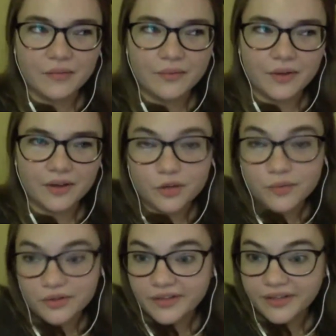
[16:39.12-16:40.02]
in
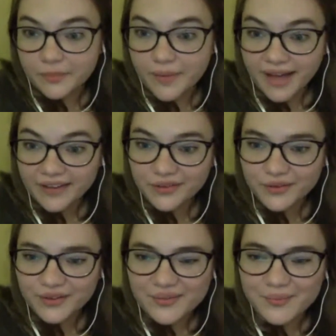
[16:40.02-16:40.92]
terms of like a
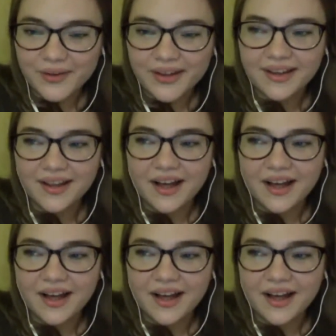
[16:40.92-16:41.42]
backstory, but